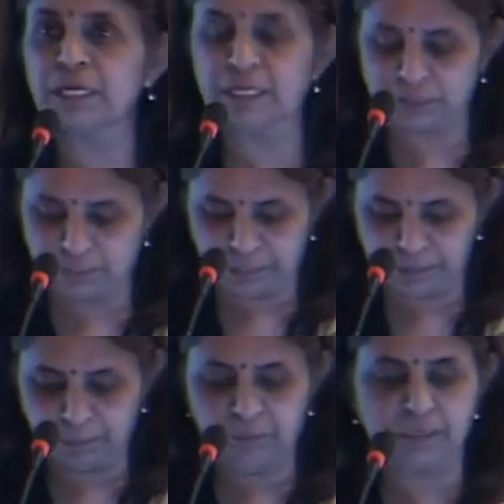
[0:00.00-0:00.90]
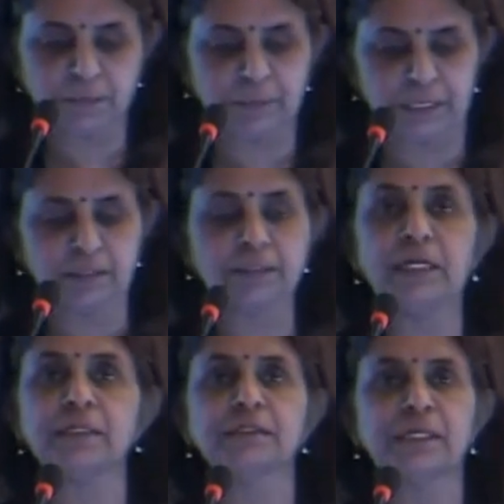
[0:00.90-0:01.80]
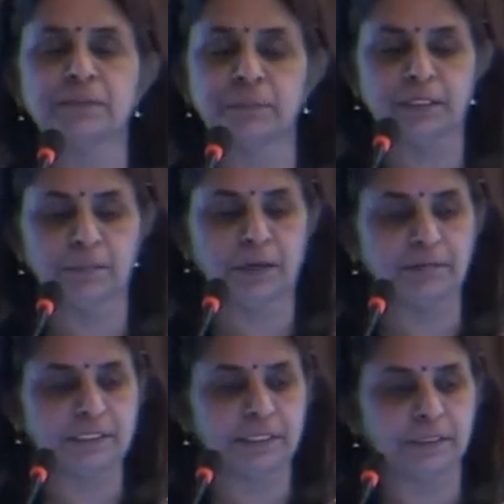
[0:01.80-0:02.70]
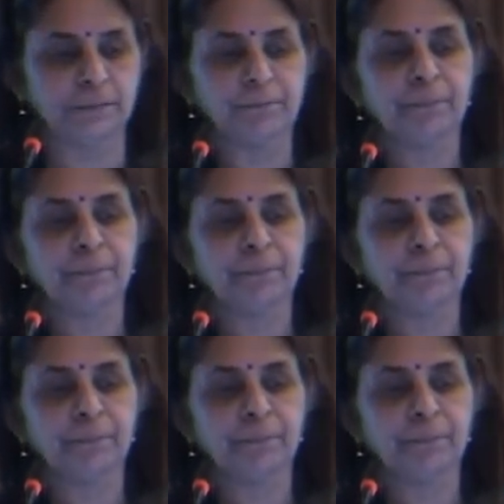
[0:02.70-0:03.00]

let's bring the PSP, that is, let's bring the private sector.